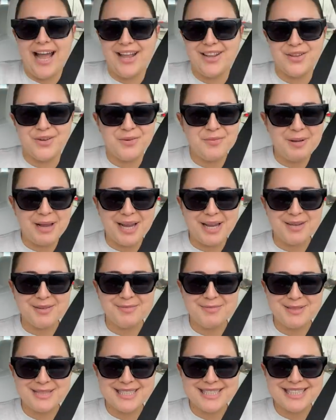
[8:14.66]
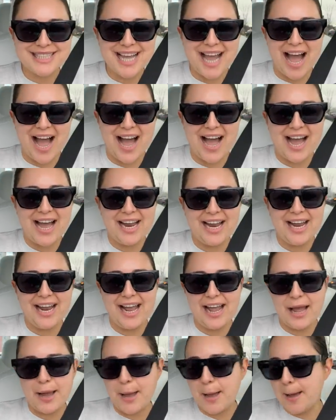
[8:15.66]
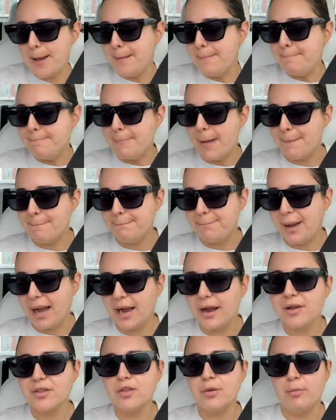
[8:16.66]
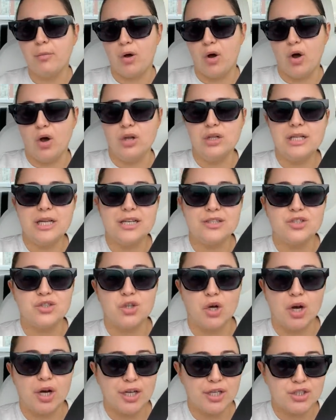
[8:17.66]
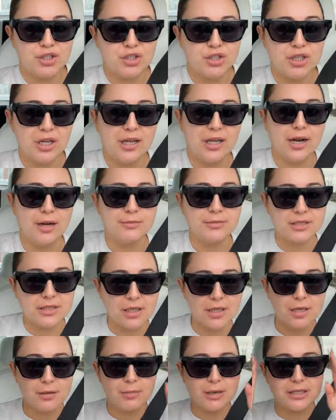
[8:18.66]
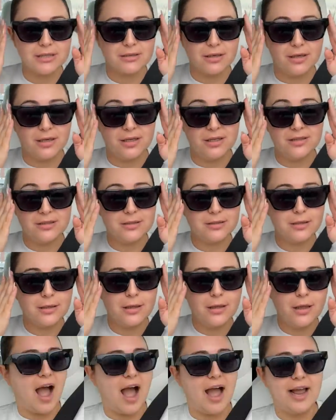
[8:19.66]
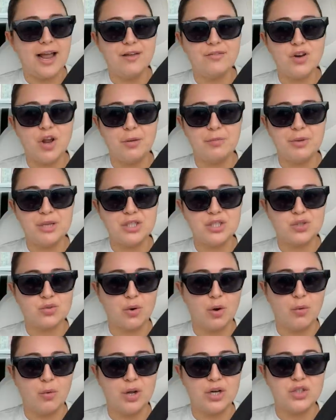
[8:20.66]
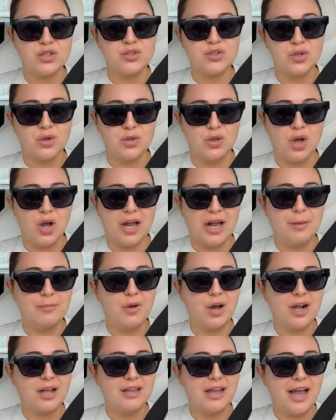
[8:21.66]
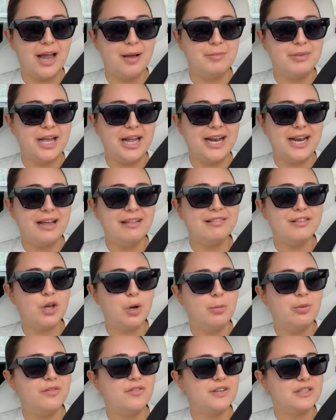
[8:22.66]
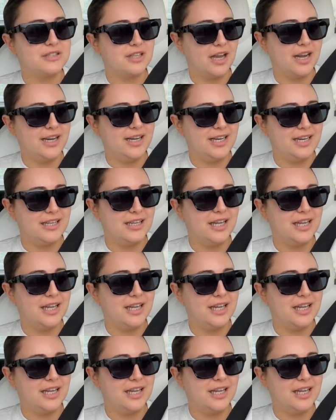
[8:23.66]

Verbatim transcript: Hello, babes. I am back at the mall. It's dark as shit and I'm still in my sunnies. I have not been to square one in so long. And I'm not gonna lie, I'm getting a little bit of anxiety.